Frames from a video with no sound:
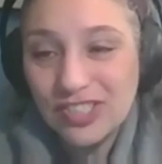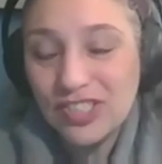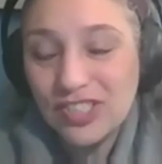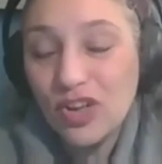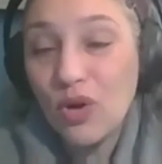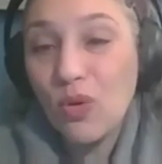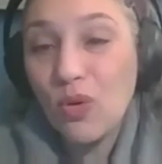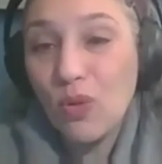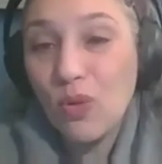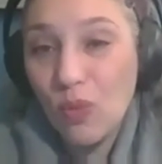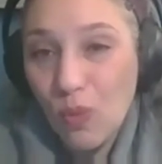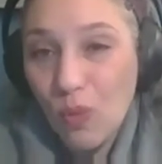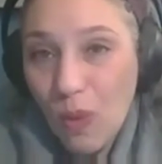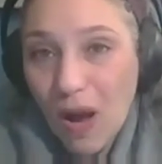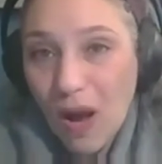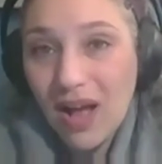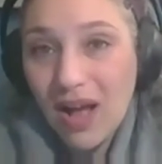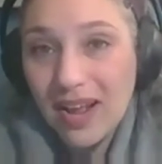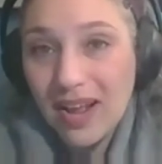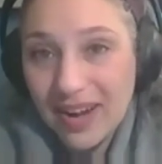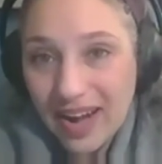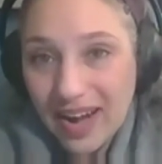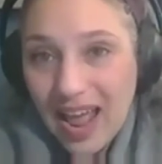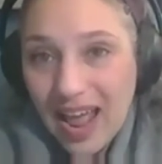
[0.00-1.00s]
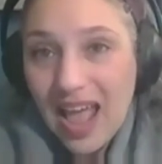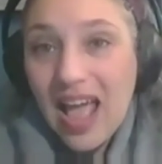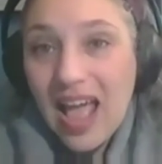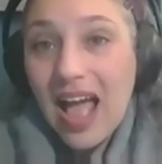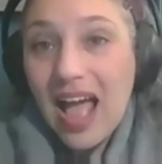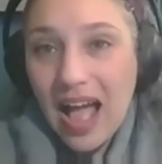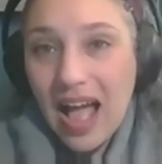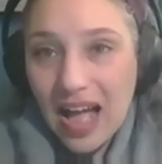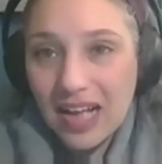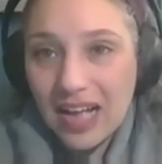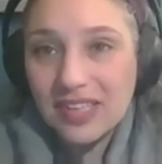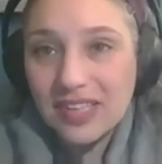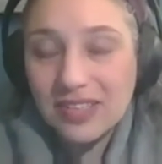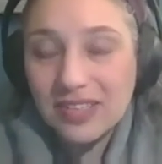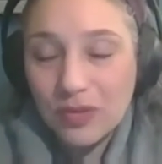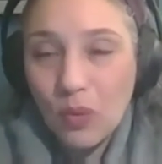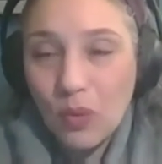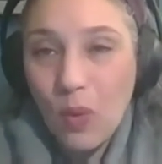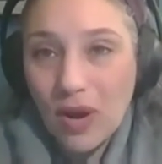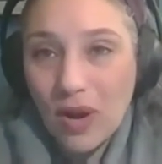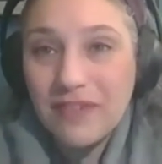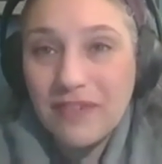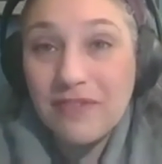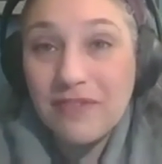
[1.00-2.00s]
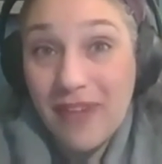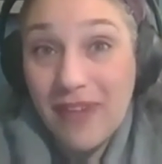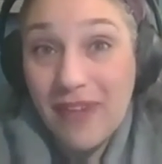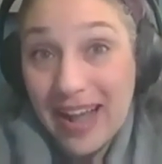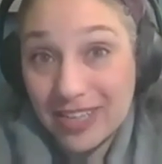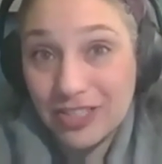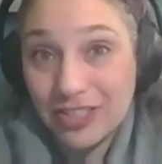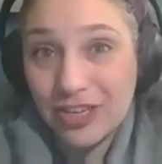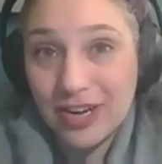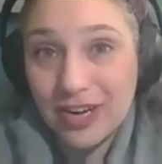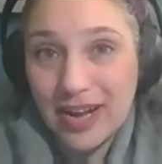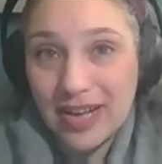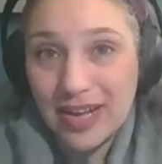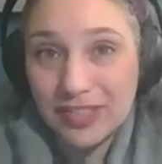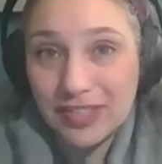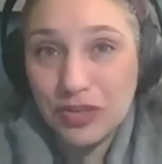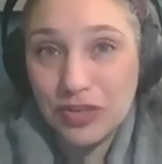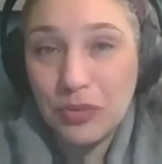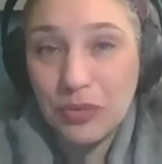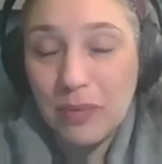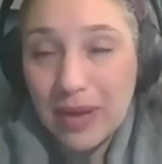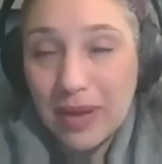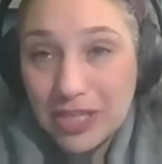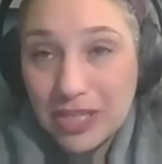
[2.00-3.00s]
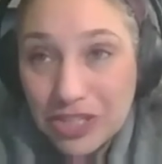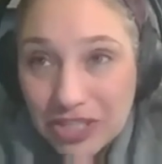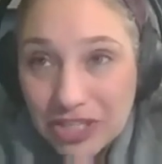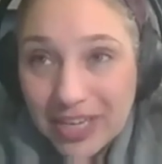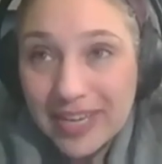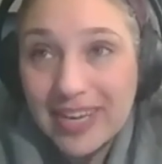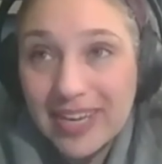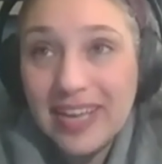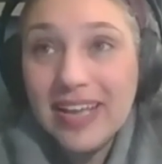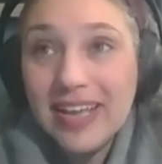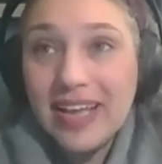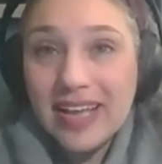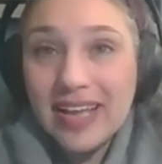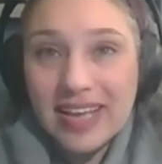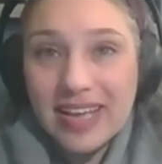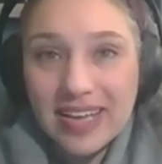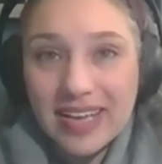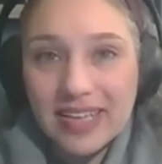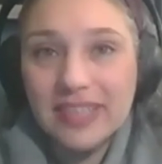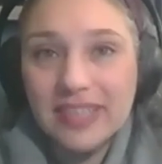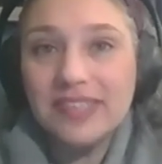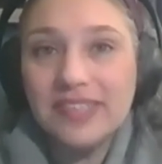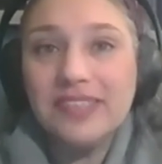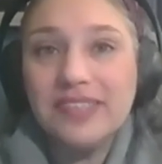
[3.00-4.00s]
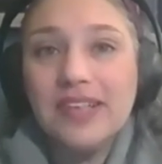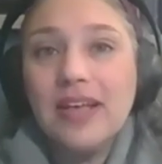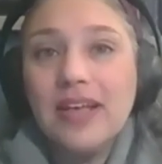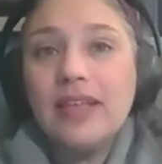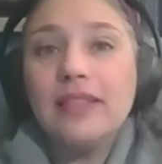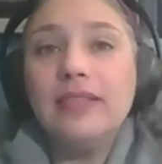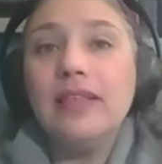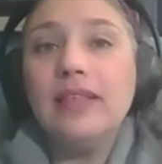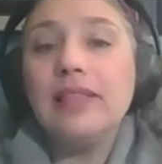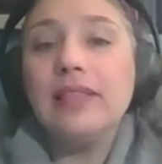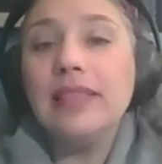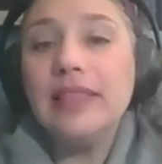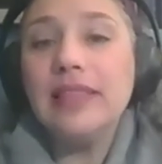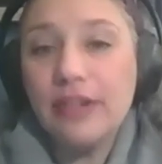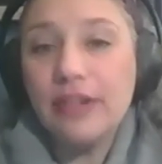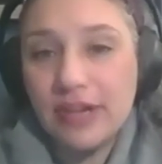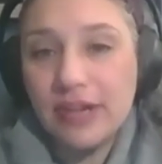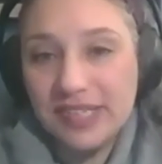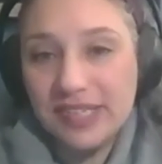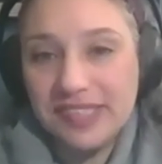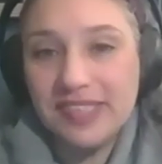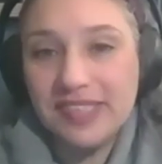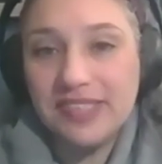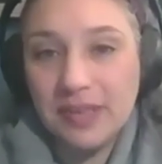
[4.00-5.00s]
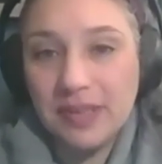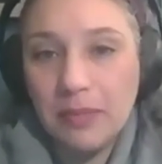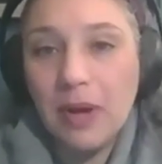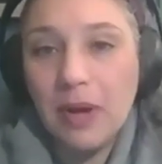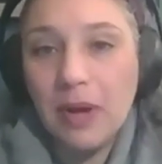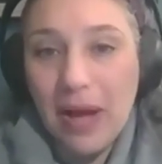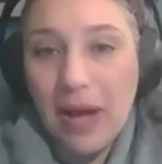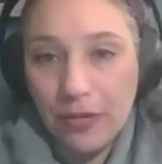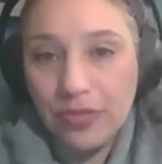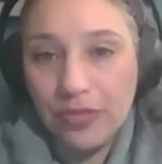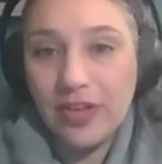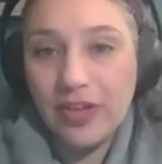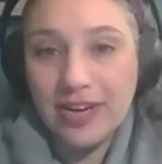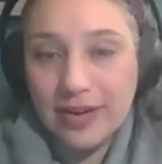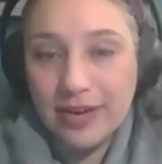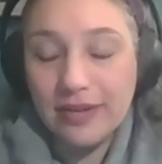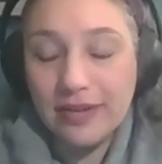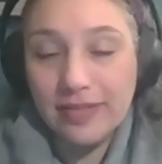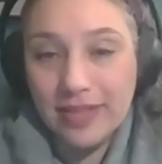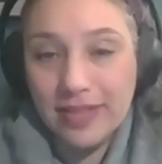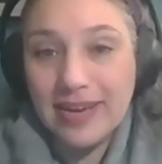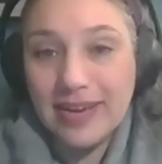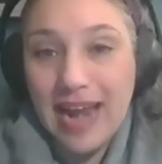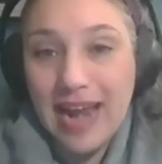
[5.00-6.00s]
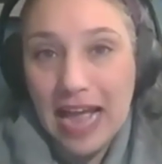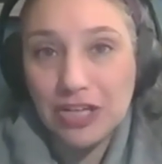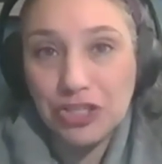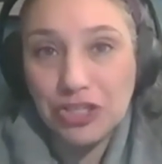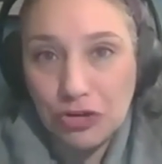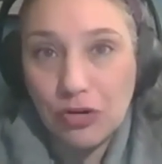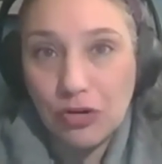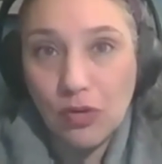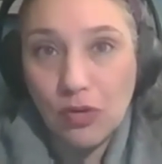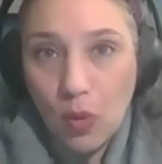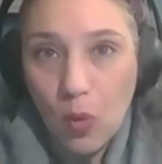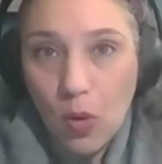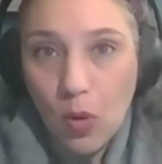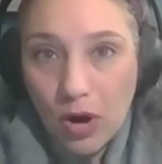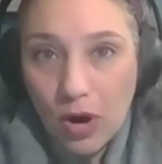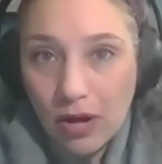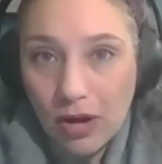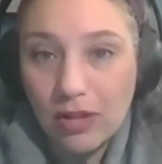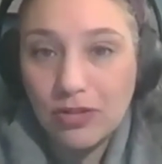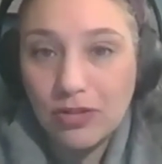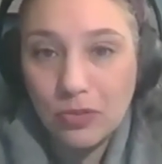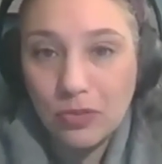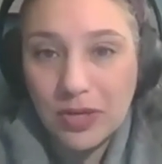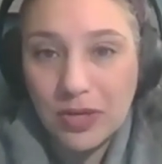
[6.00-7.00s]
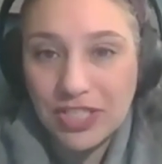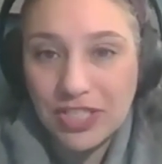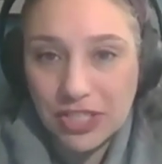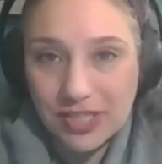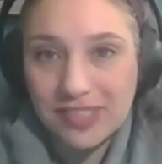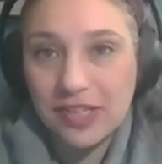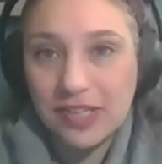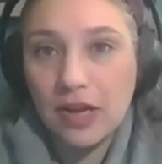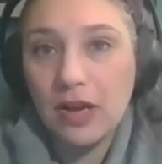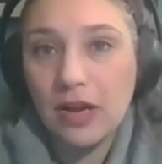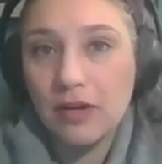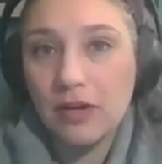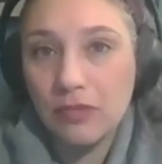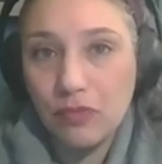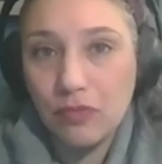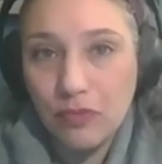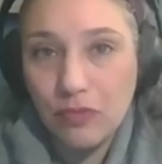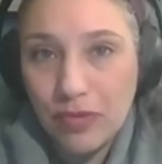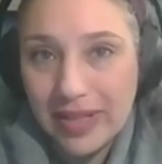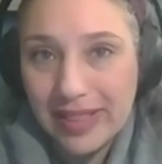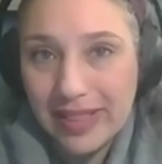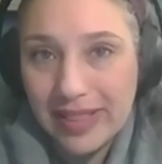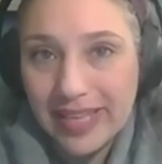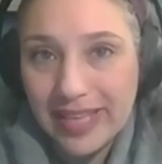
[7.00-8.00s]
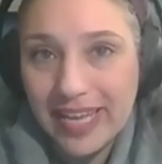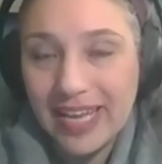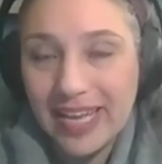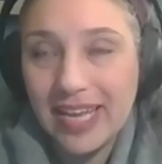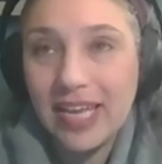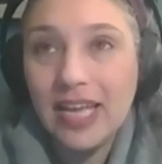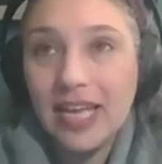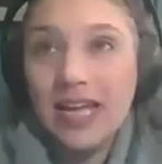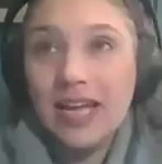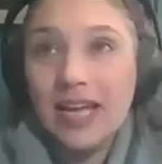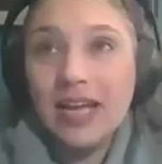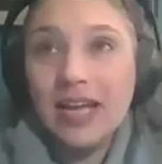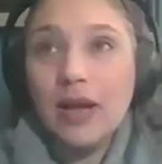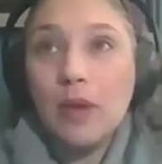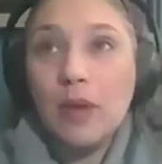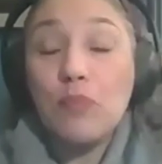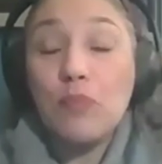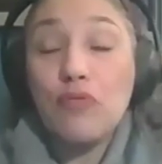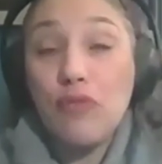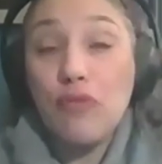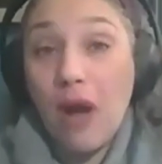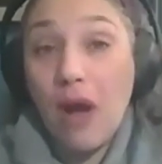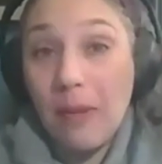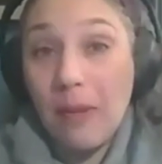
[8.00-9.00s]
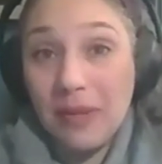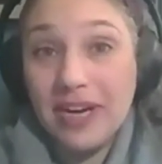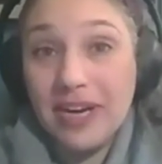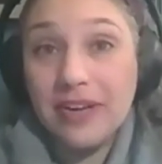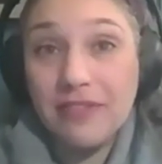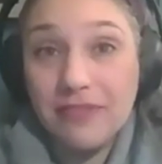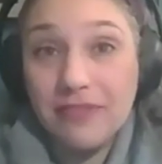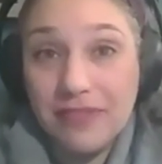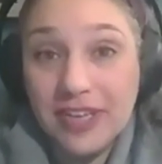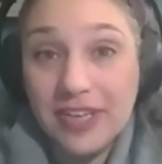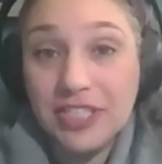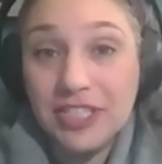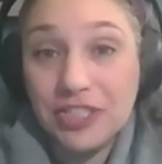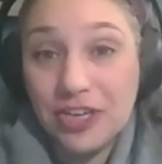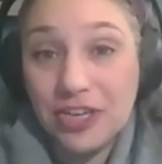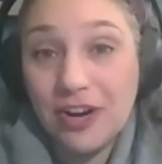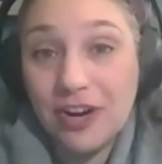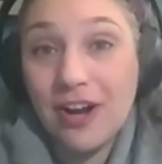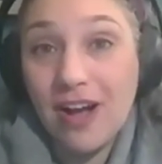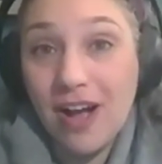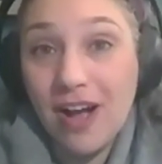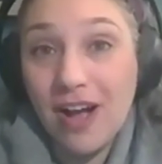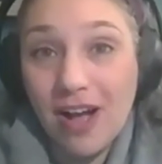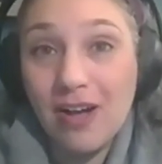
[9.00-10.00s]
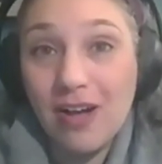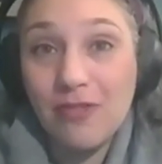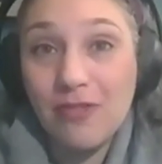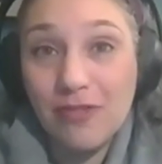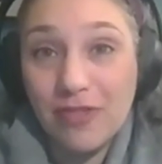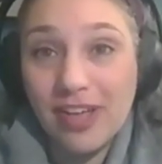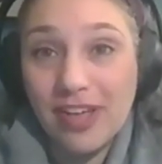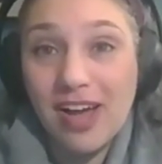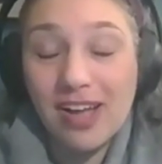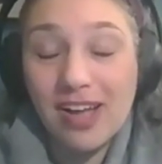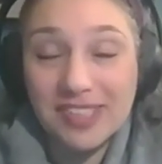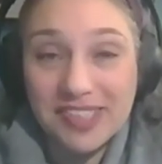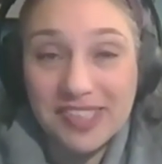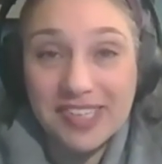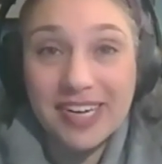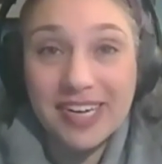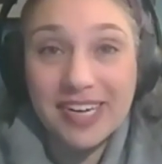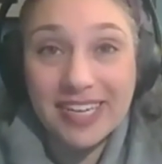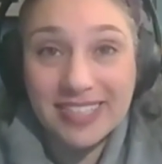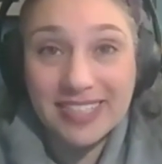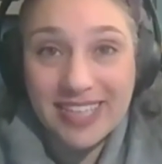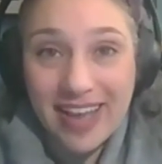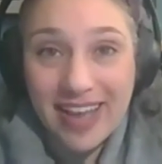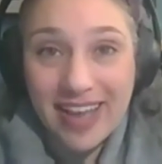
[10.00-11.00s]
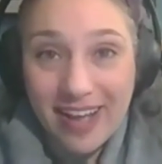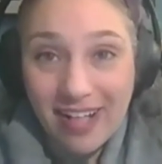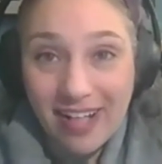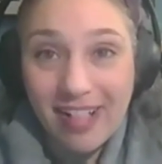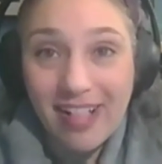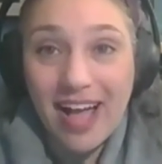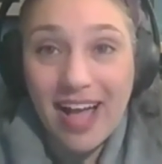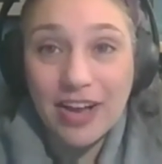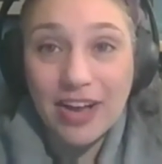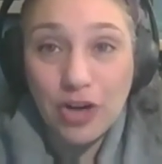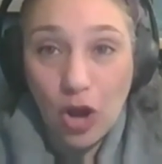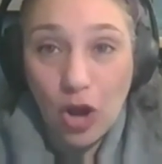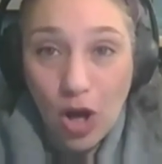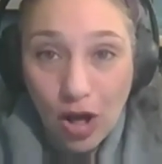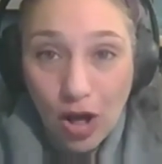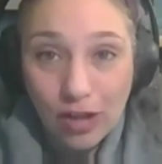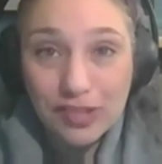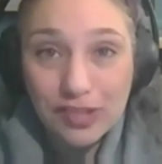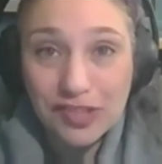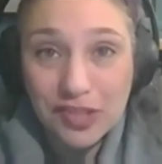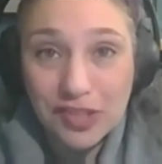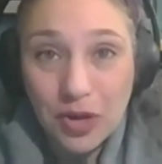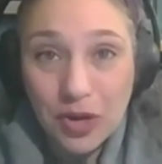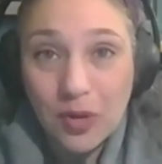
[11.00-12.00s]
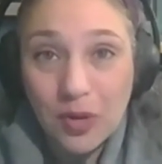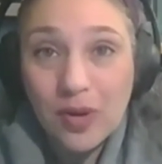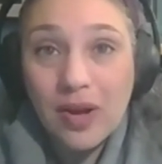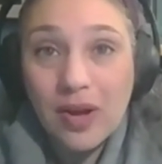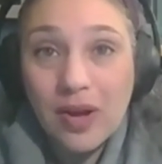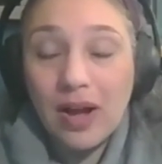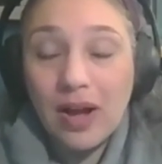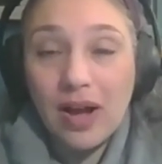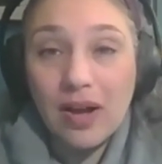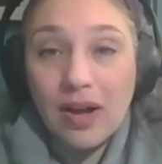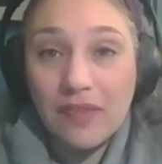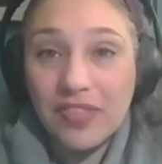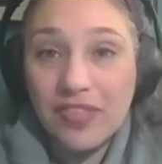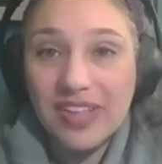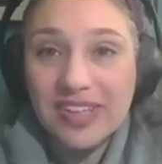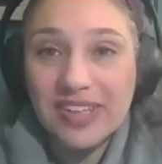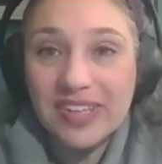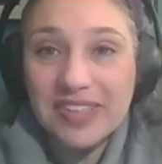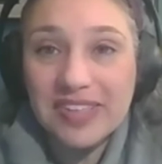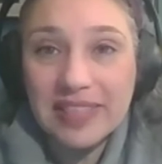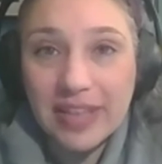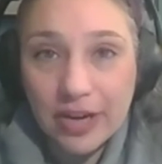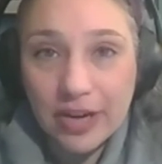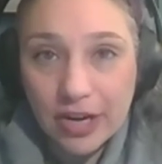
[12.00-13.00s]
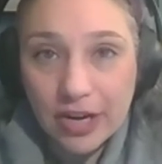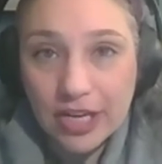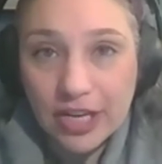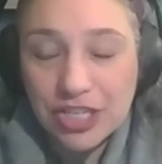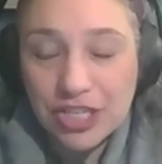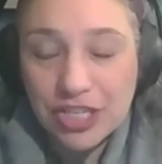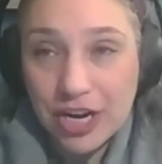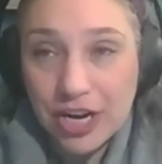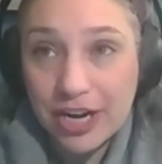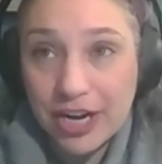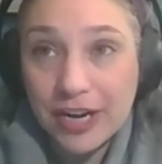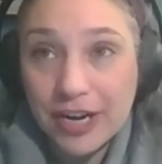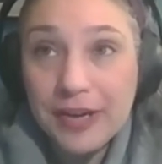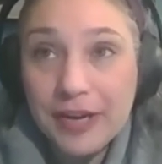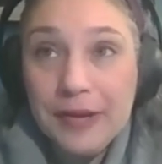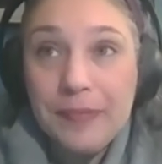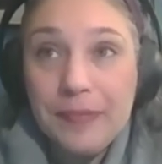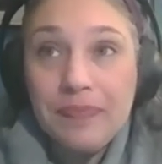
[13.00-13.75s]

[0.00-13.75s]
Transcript: So one factor, as you mentioned, is the lyricism about the natural world, which is a really prominent feature of the Hasidic tale and also of this literature.